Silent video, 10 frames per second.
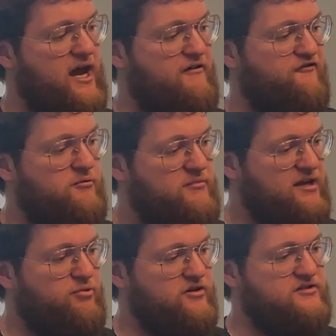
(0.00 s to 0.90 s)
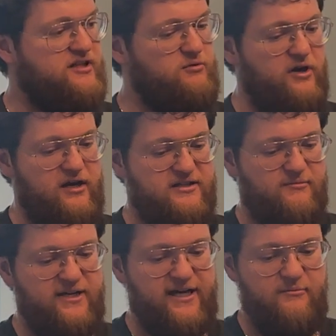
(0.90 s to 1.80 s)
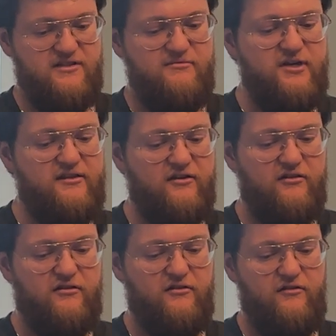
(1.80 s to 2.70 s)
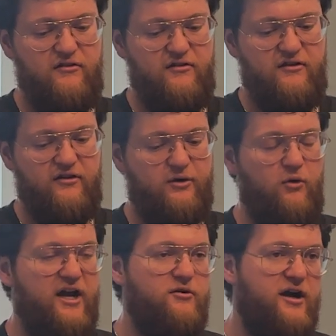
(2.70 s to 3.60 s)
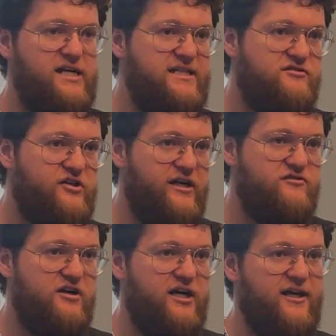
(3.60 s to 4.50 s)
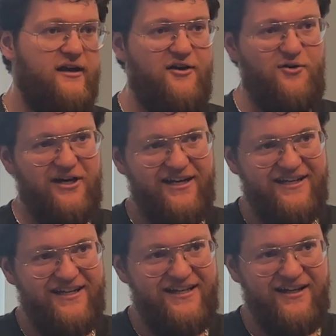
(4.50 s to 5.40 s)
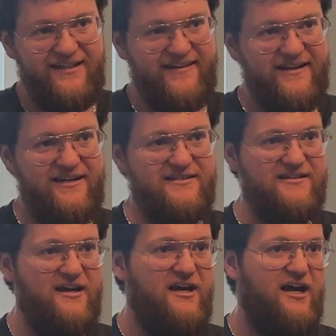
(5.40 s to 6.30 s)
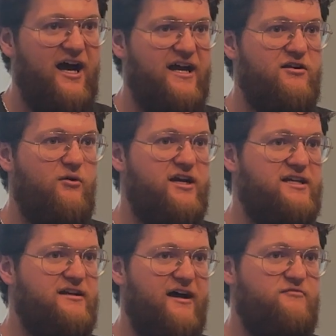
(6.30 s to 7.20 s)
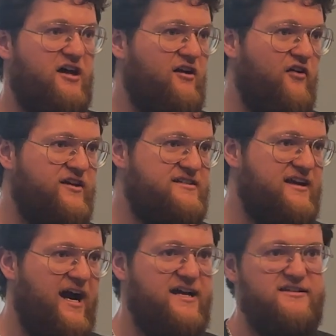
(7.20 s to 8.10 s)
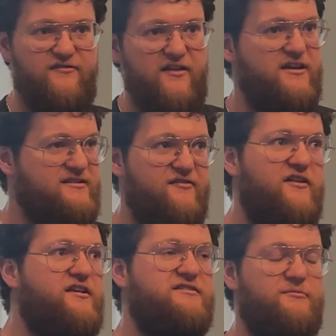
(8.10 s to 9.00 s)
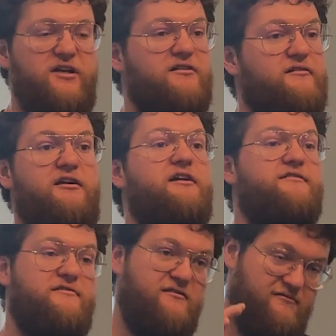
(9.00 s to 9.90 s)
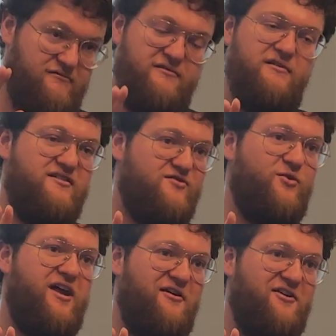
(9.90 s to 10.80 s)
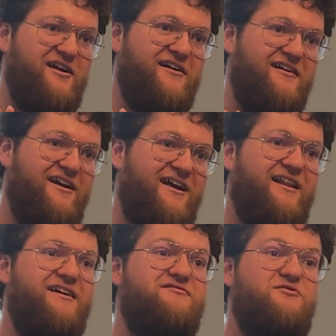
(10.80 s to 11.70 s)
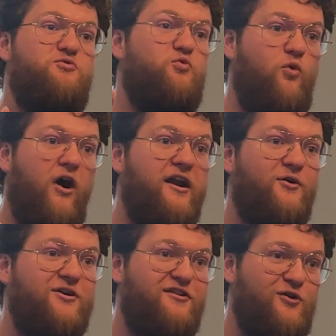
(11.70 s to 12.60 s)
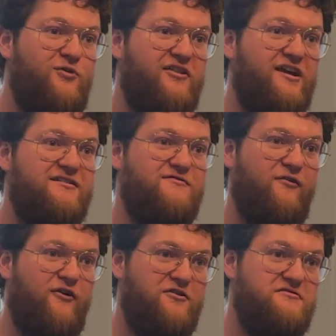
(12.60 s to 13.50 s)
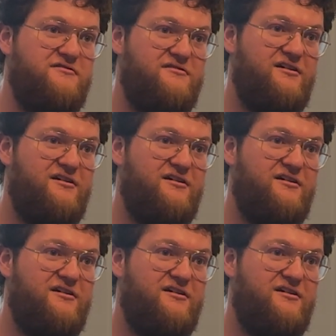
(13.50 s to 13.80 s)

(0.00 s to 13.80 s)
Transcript: for me personally, when somebody comes to me and they're like, well, I know I need to strength train. I know I need to eat like this. I've done all these diets. I've done this. I'm like, okay, let's slow down here. Yeah. Let's do 1 or 2 things first.